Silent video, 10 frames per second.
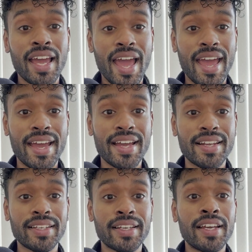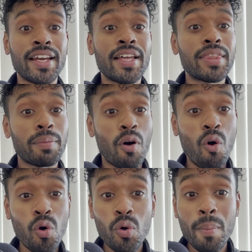And the
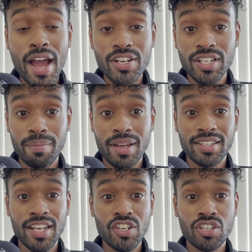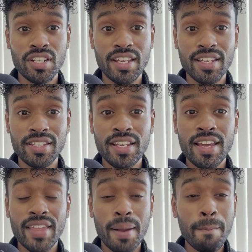whole magic of meditation is
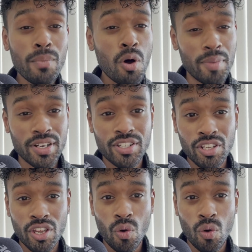that moment